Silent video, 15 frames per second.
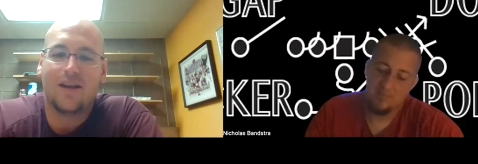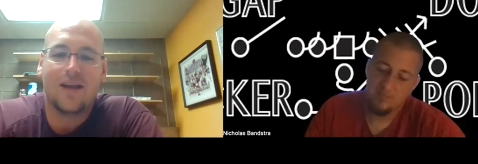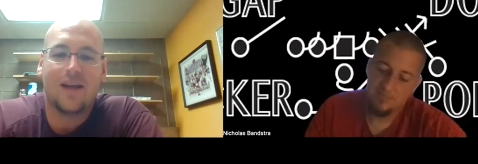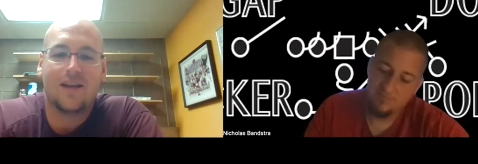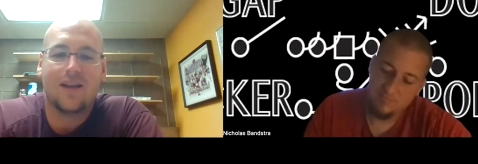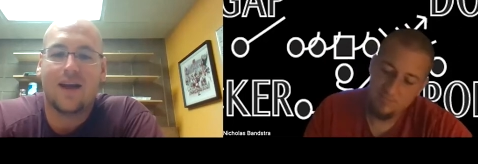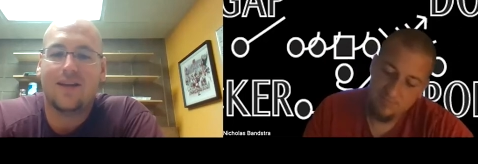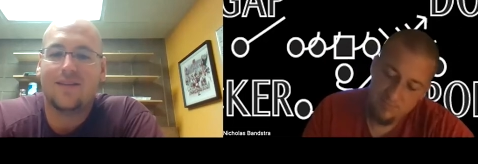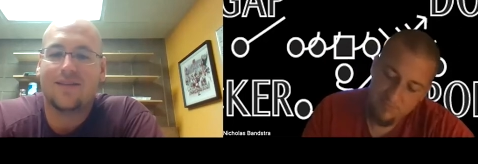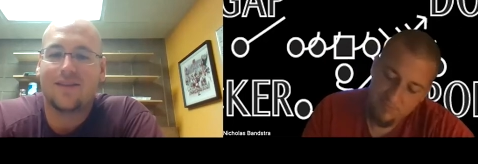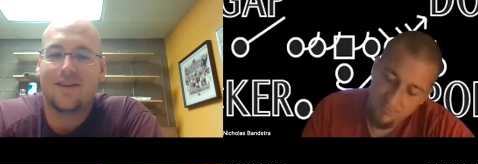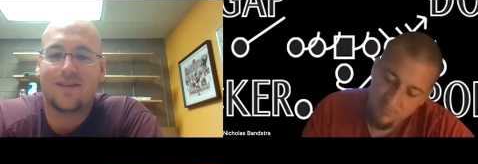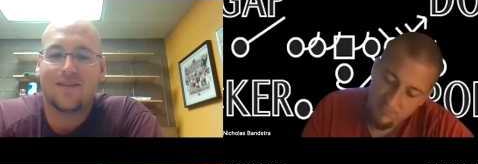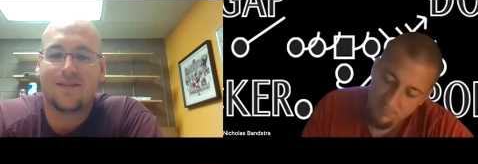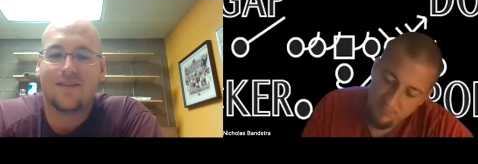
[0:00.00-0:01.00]
Speaker 1: day line
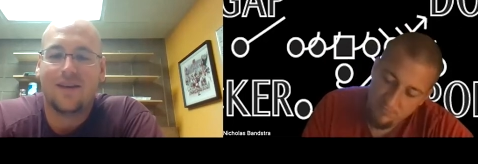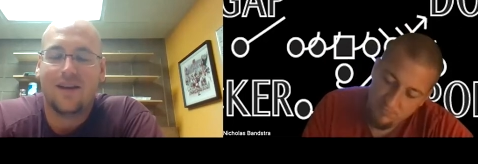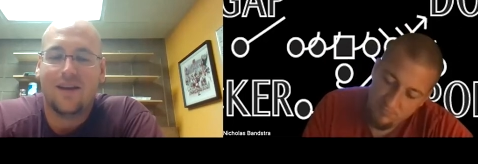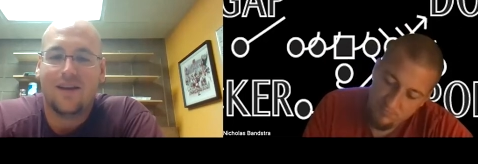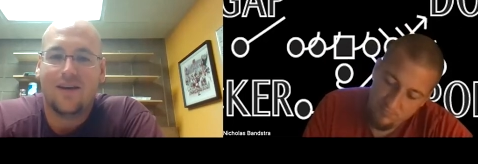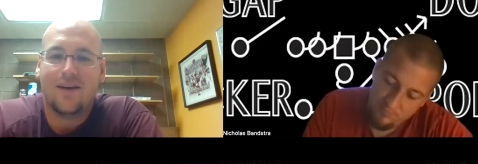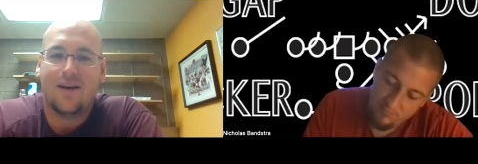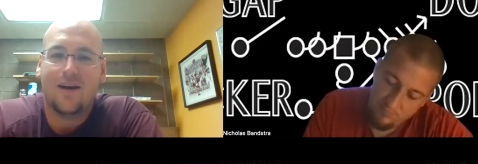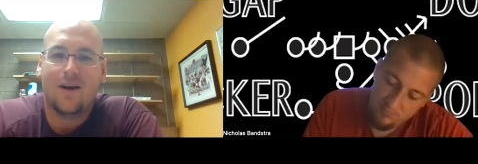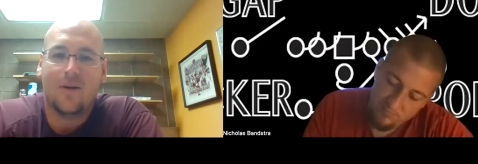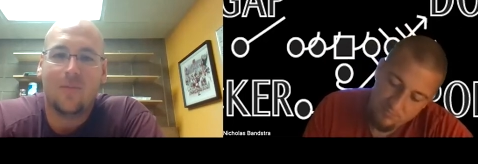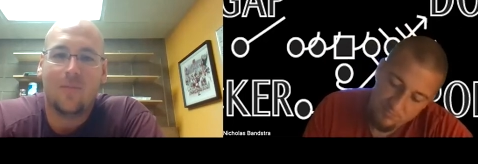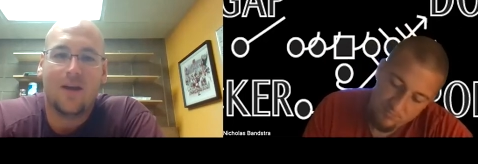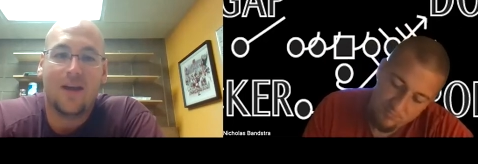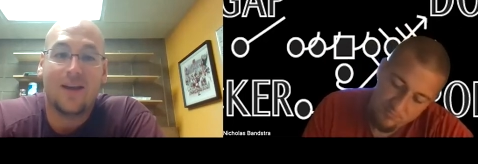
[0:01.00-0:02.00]
sets.
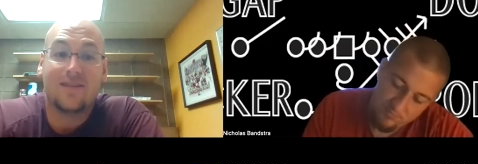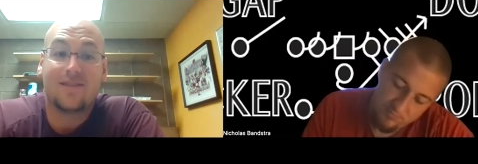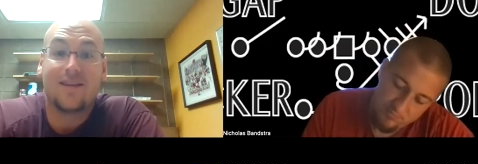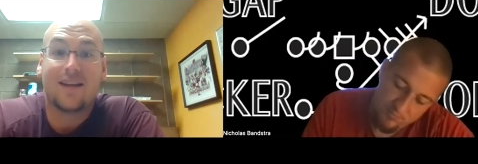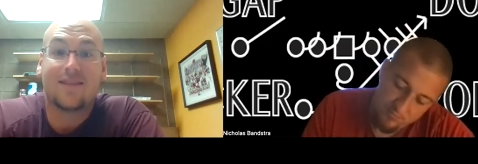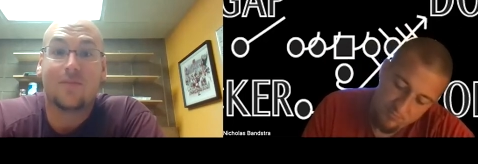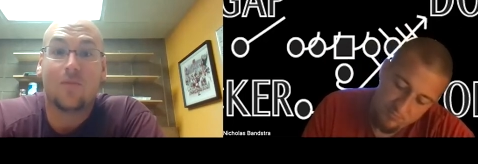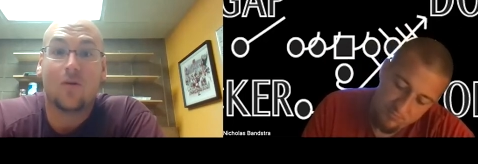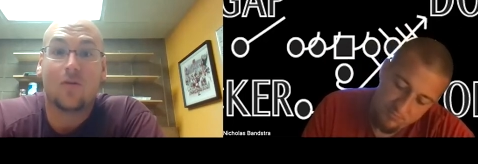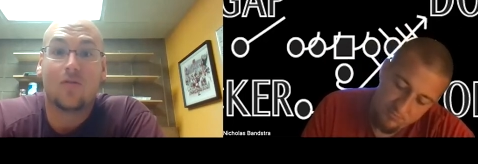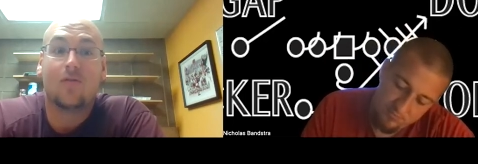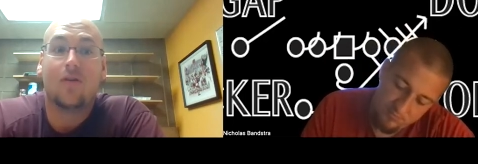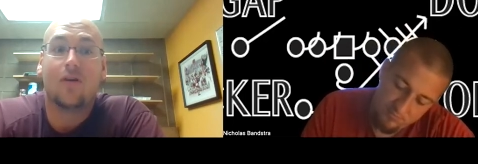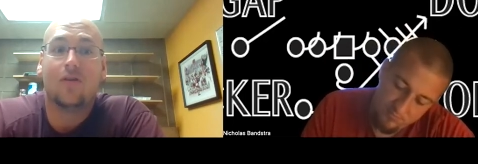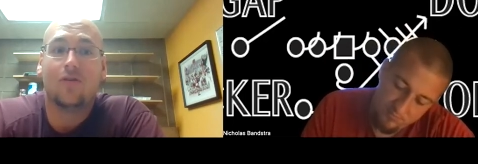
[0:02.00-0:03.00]
Um, and it's not the most
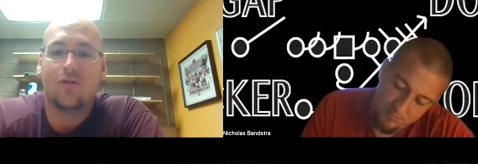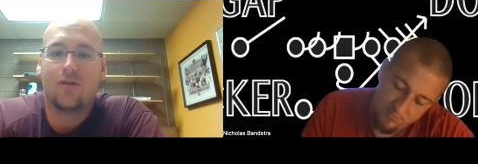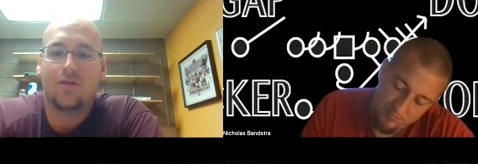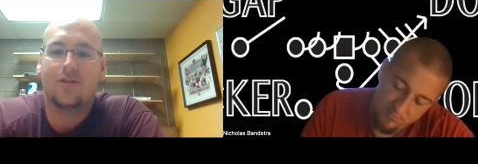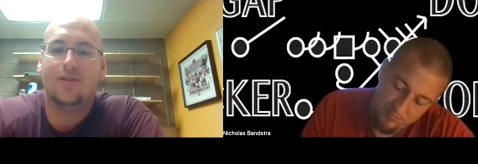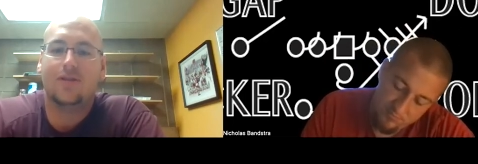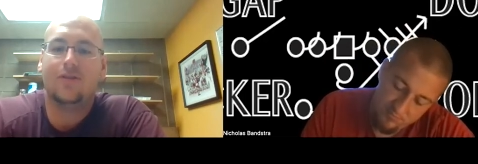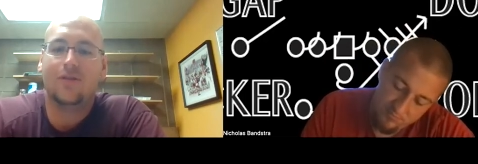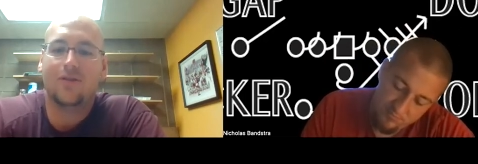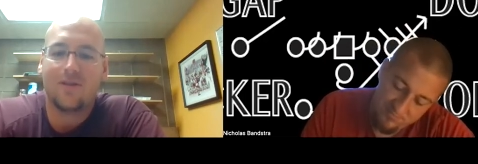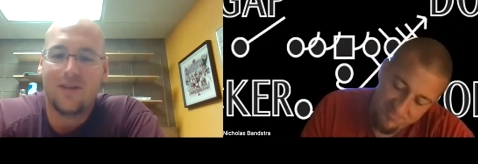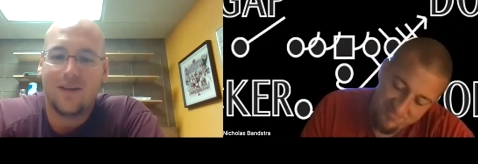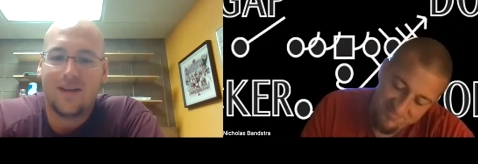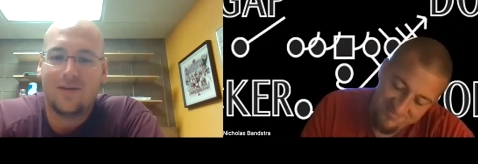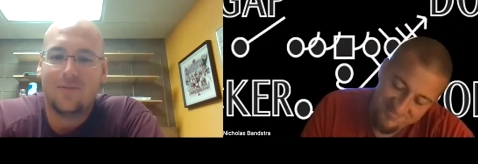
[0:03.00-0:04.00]
fun drill to do,
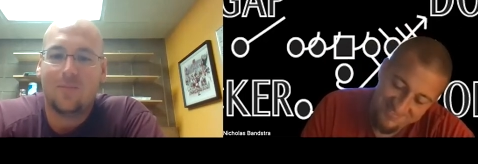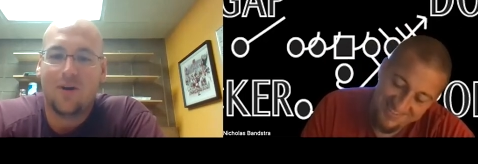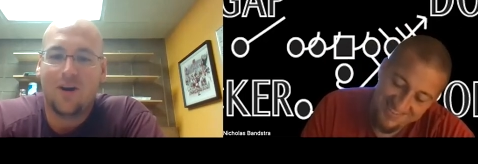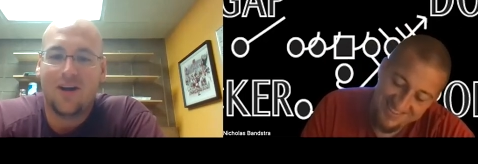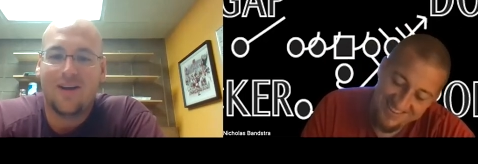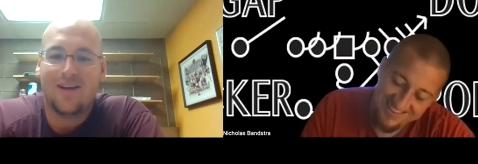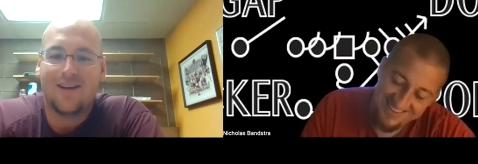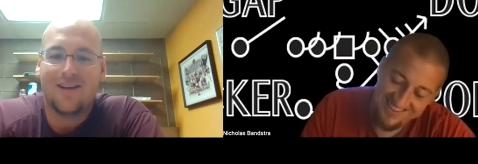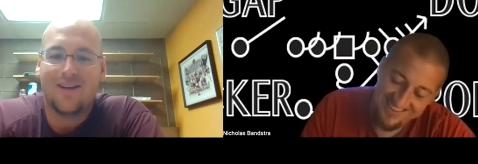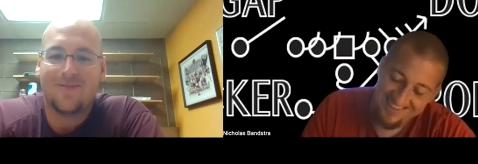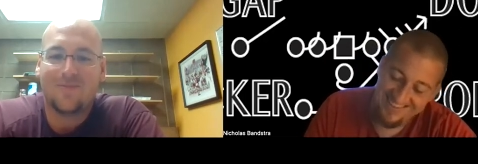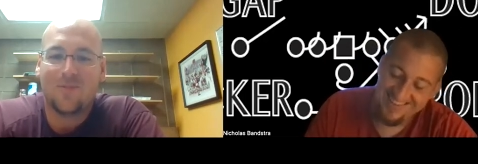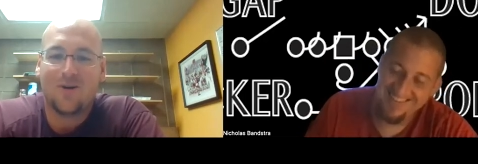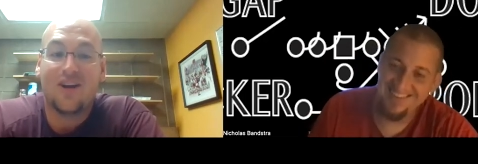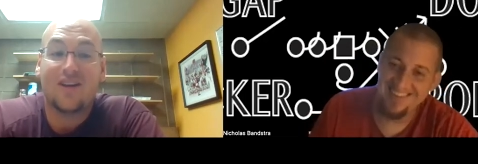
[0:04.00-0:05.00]
but
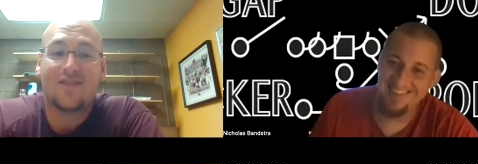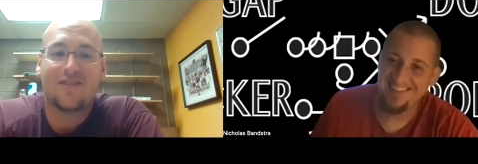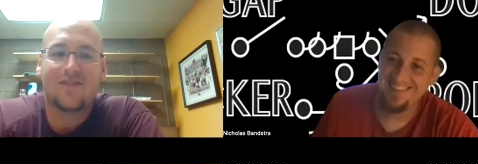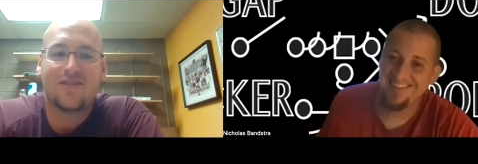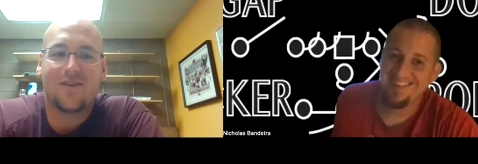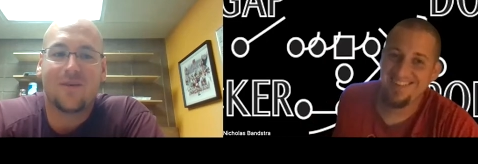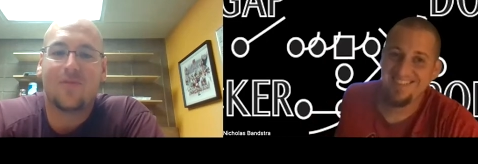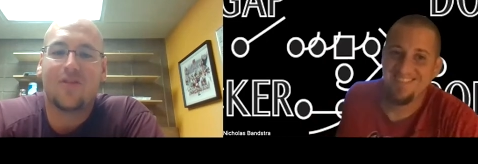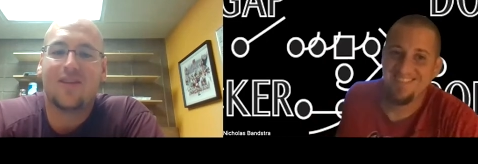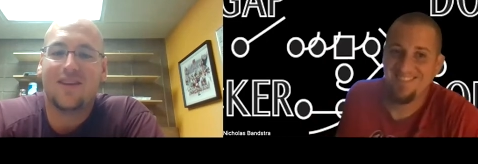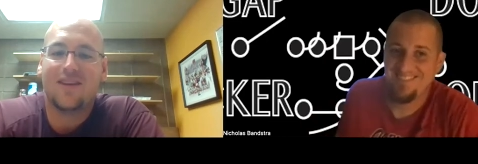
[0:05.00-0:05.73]
but it's something that